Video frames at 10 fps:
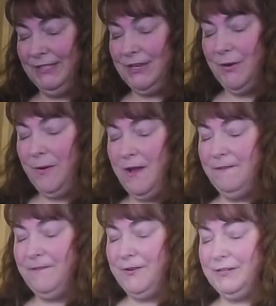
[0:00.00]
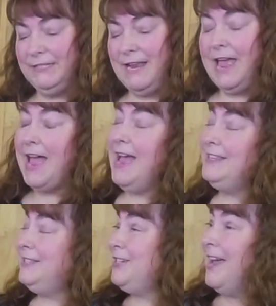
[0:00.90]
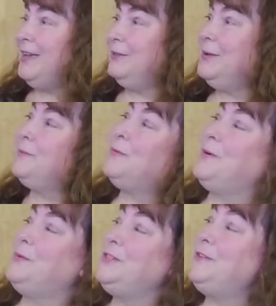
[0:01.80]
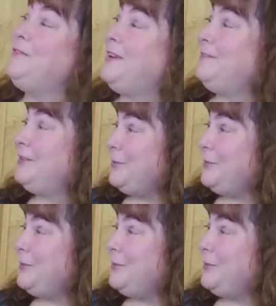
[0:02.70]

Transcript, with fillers: So first, as a child, what was your favorite